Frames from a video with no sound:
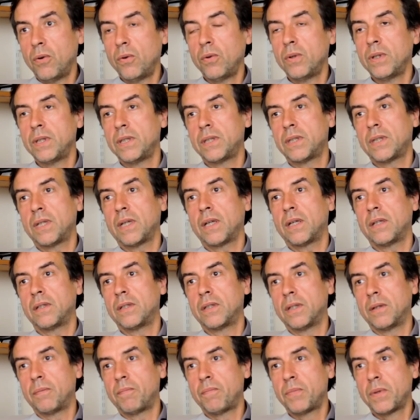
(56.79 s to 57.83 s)
all these
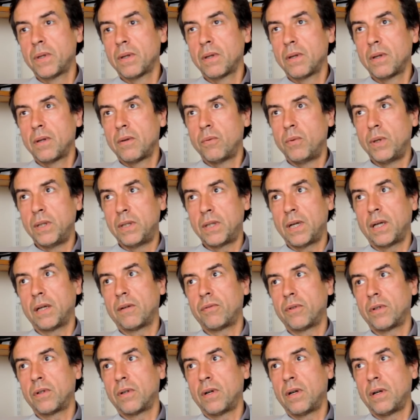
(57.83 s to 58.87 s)
things that we
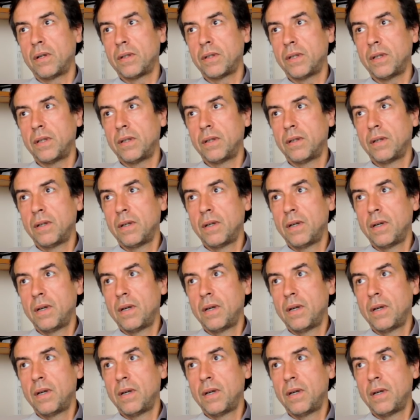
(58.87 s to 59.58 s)
take for granted.